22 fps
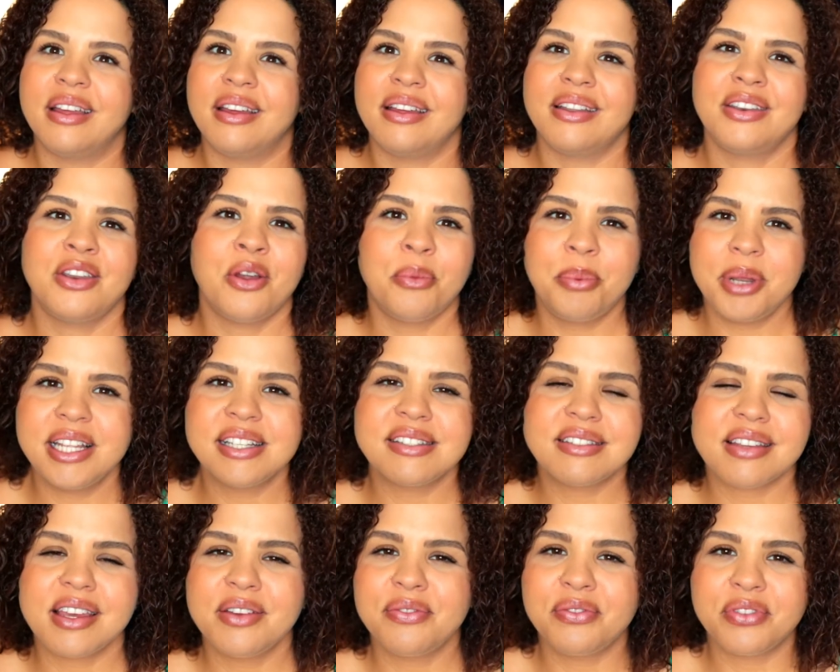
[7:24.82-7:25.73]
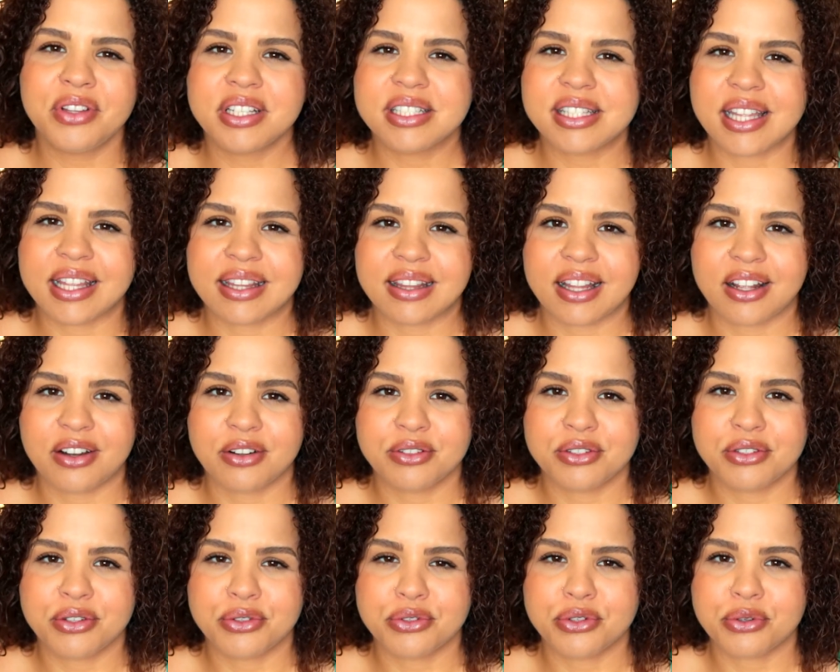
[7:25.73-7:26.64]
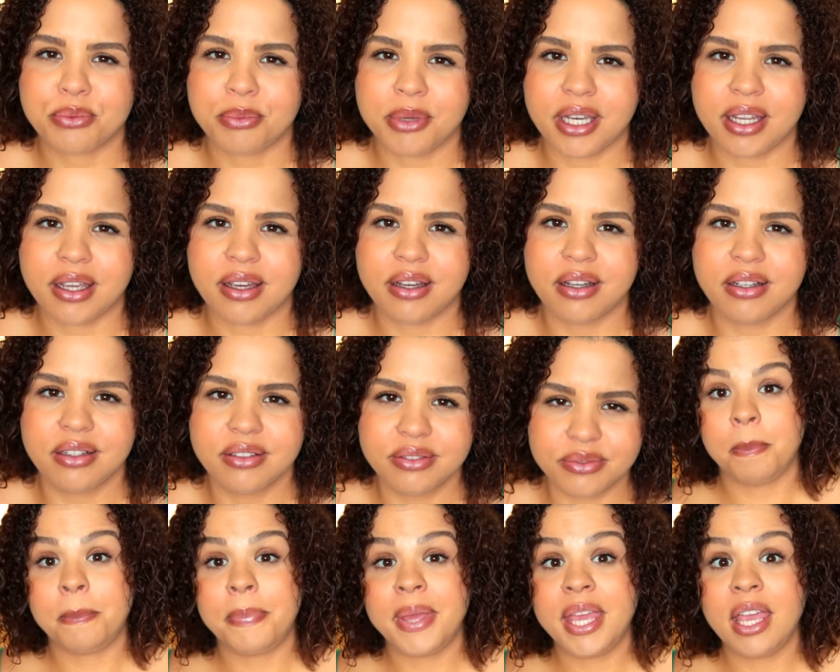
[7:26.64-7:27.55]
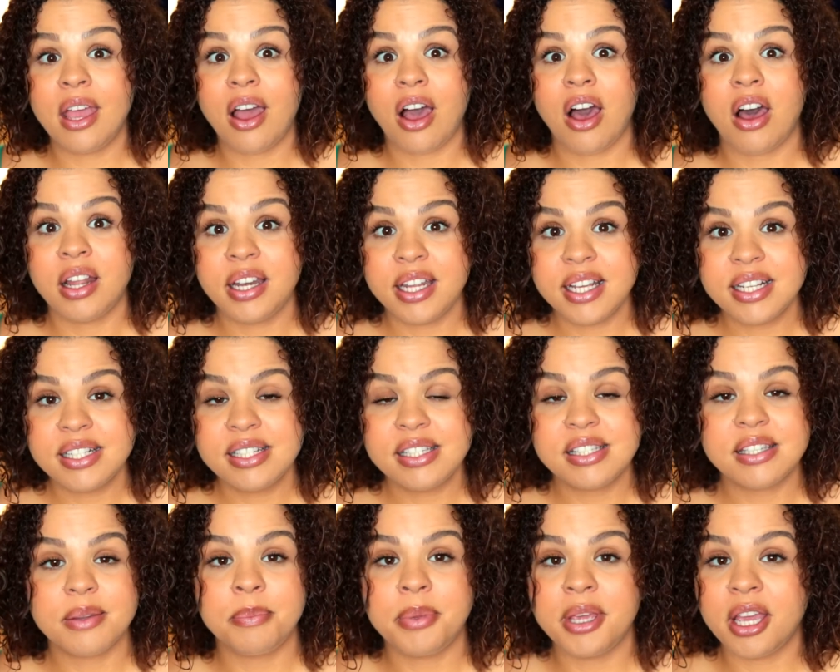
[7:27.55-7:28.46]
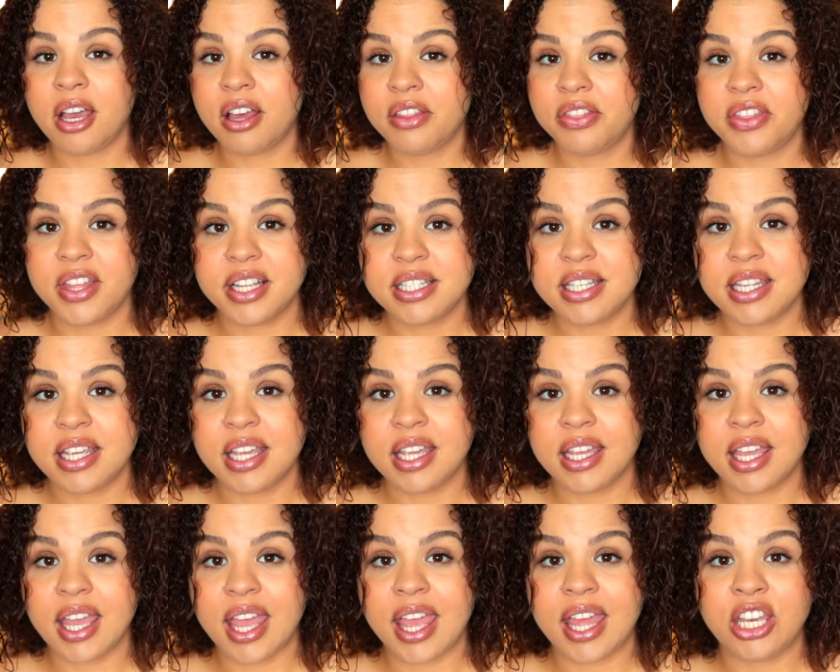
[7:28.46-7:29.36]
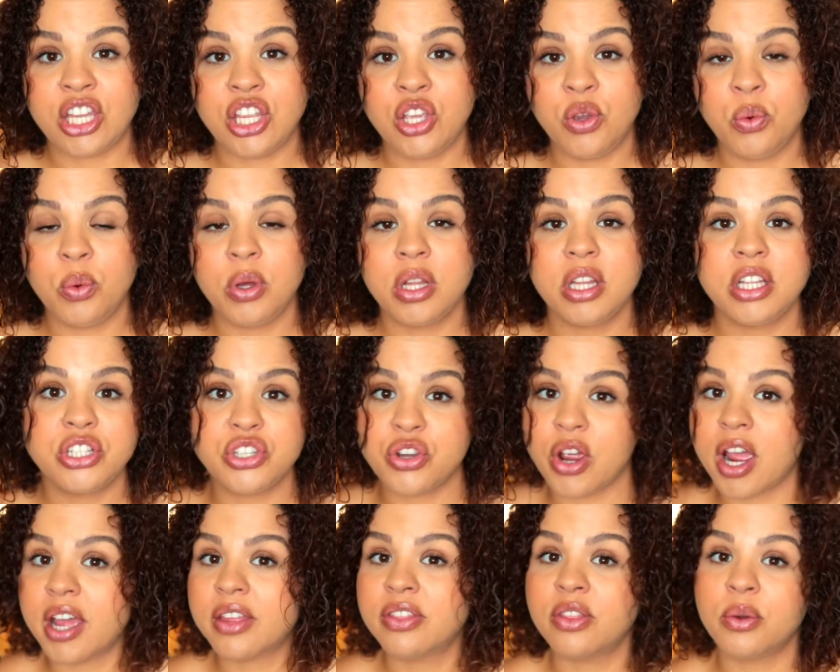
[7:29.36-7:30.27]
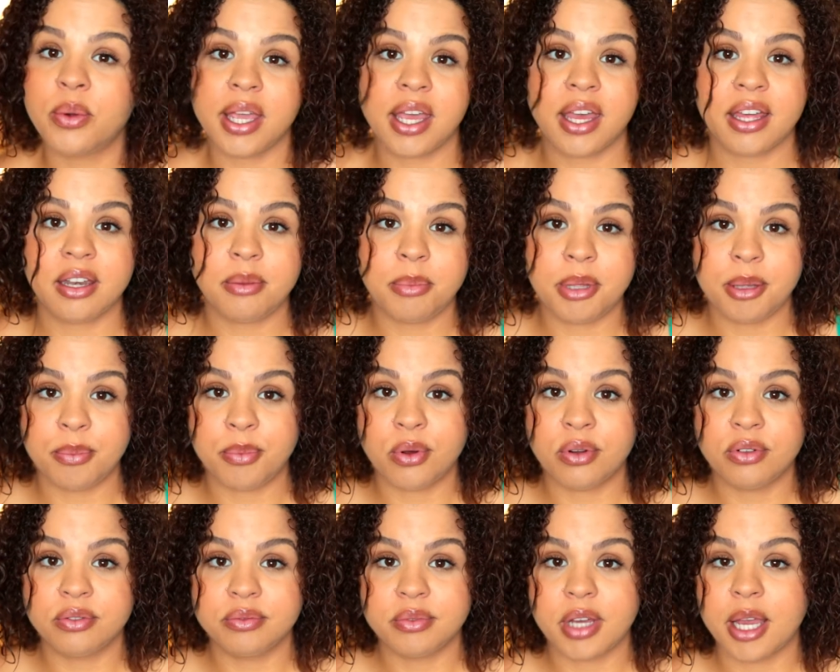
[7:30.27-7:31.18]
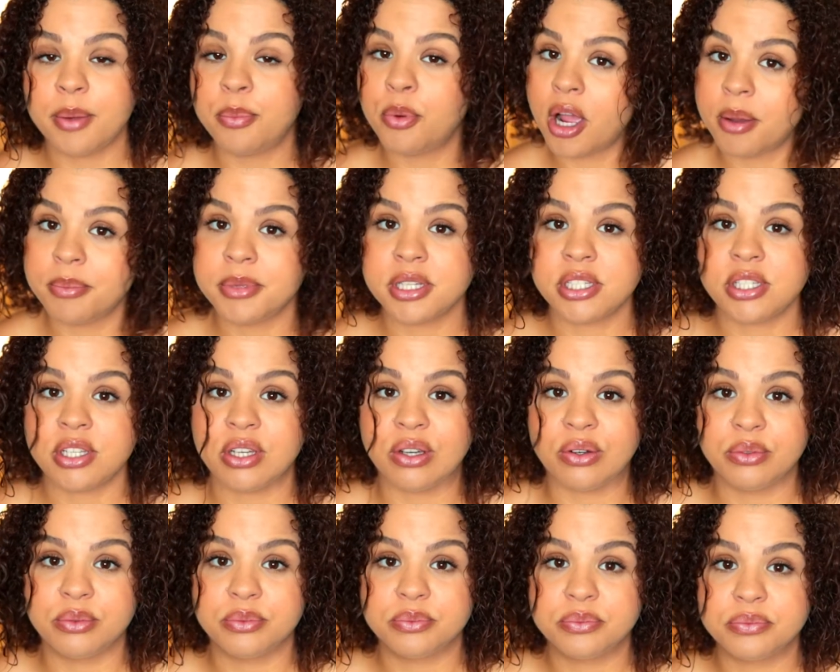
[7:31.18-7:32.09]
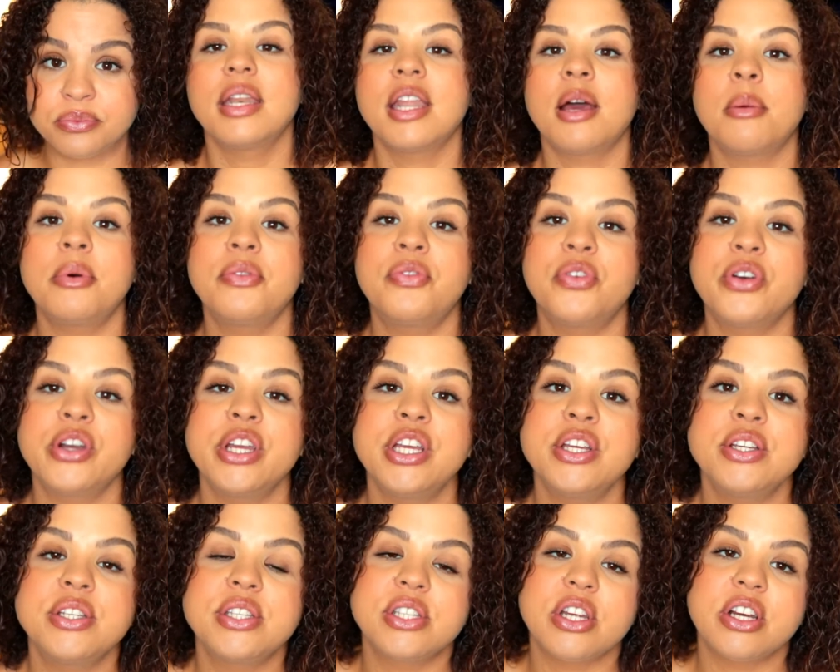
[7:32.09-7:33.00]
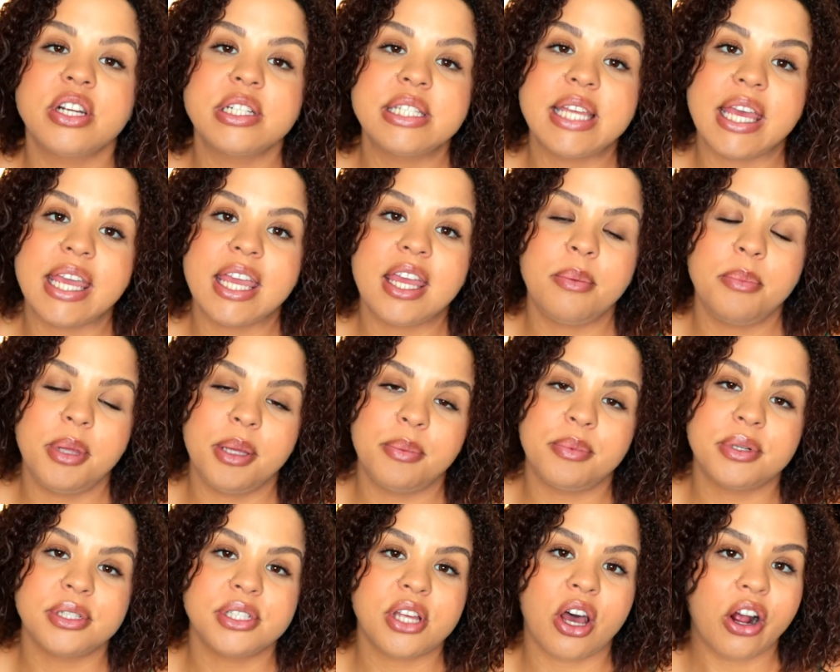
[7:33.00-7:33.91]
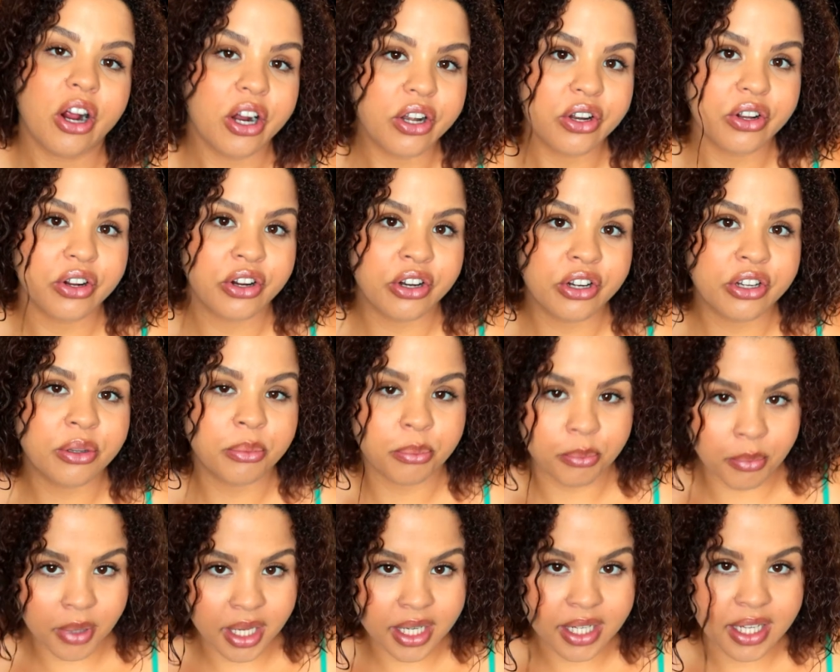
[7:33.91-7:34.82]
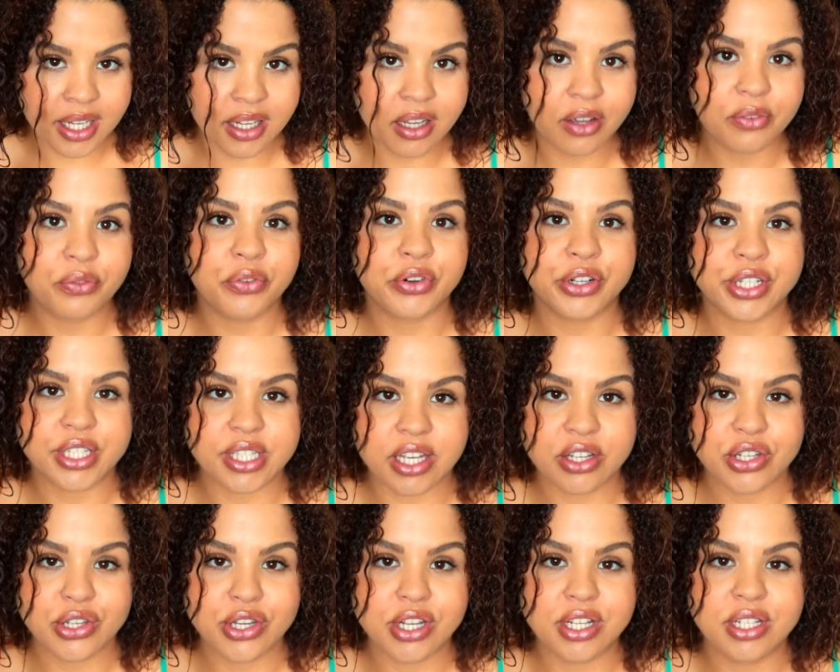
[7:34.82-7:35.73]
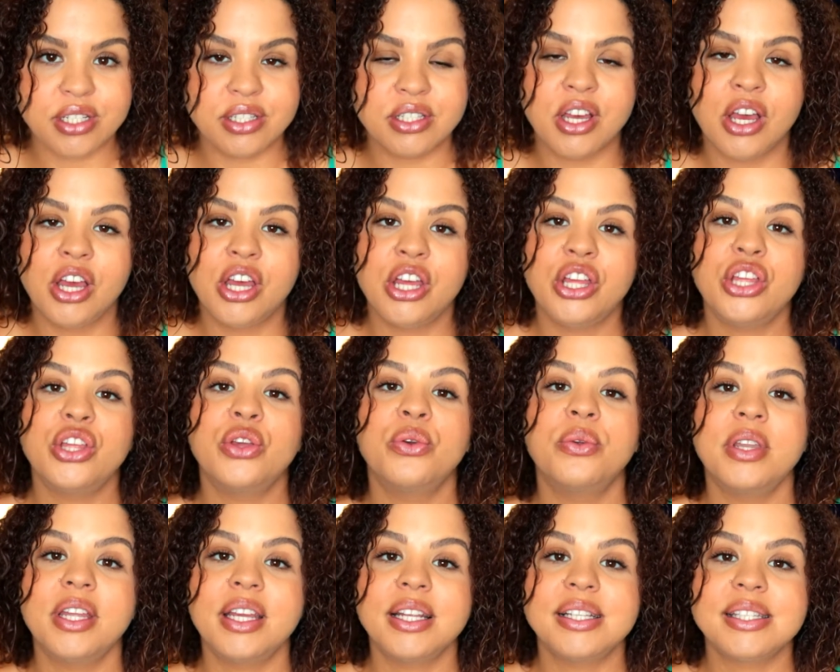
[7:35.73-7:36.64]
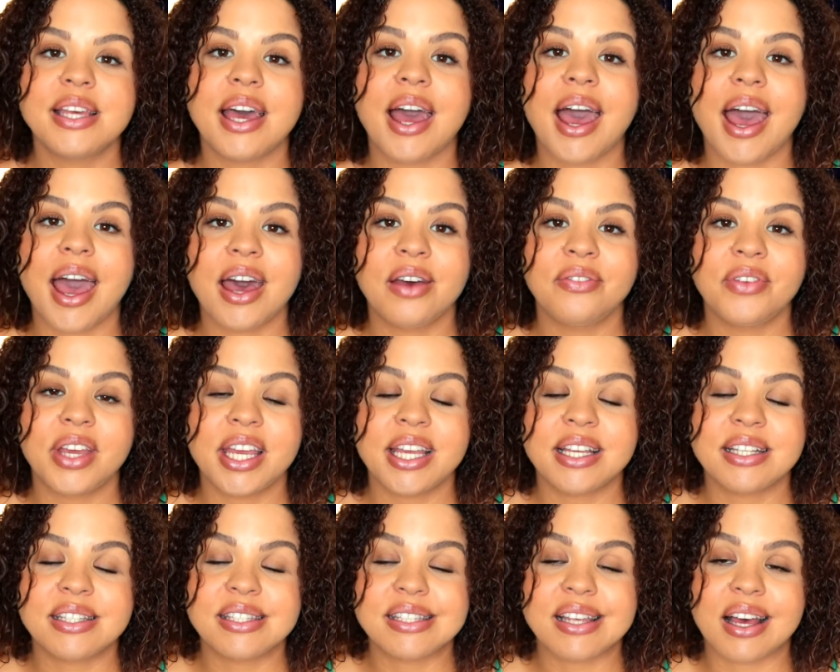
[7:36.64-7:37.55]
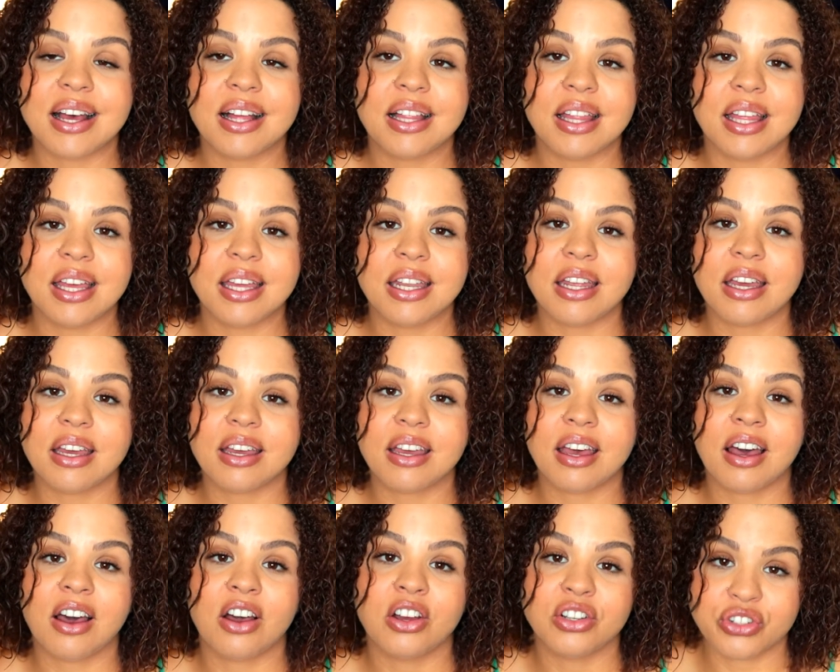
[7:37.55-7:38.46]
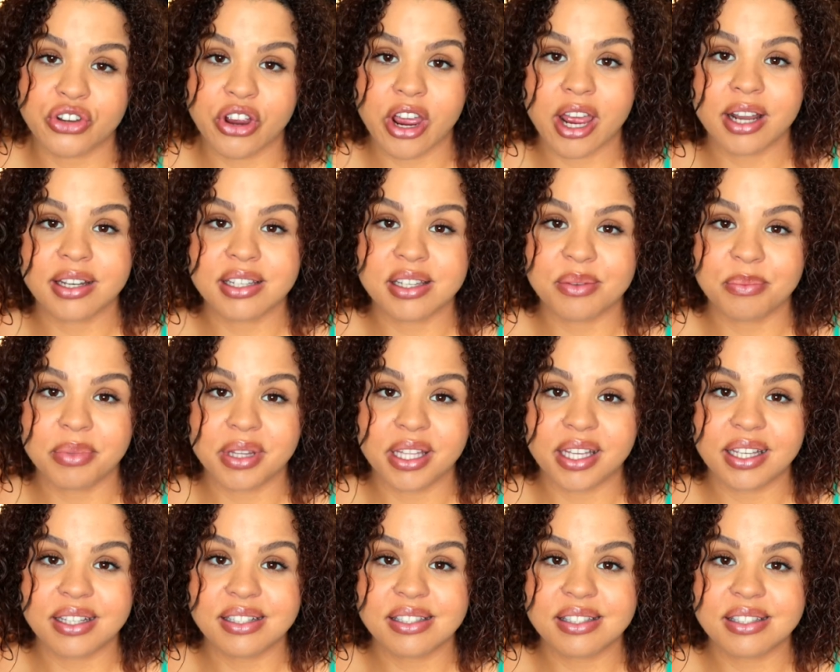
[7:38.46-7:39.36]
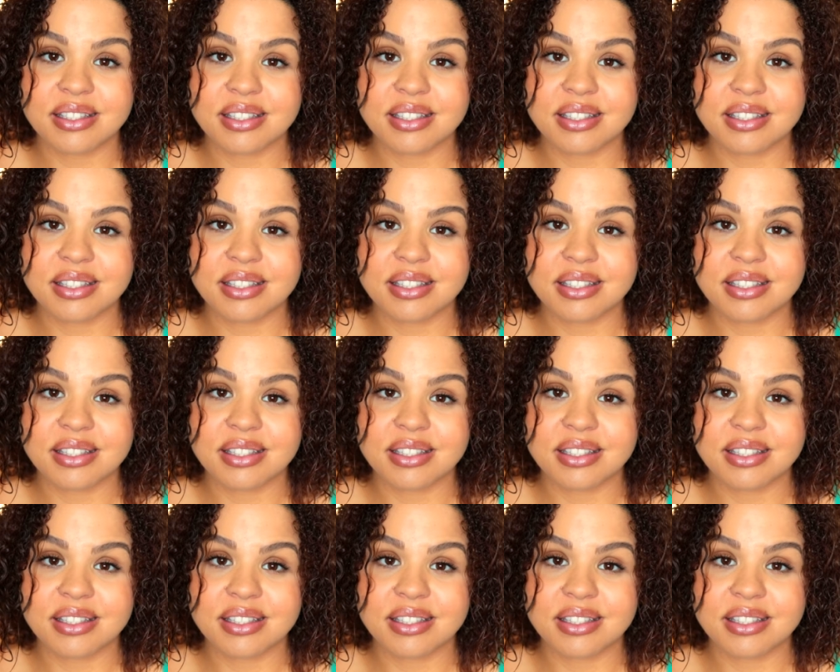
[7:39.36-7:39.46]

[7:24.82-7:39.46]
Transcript: Nobody's life looks like that on social media. Be honest, be authentic, and you will attract the right kind of people. I promise you. Now, before you start taking people's hard-earned money for sessions, you need to have a solid contract in place.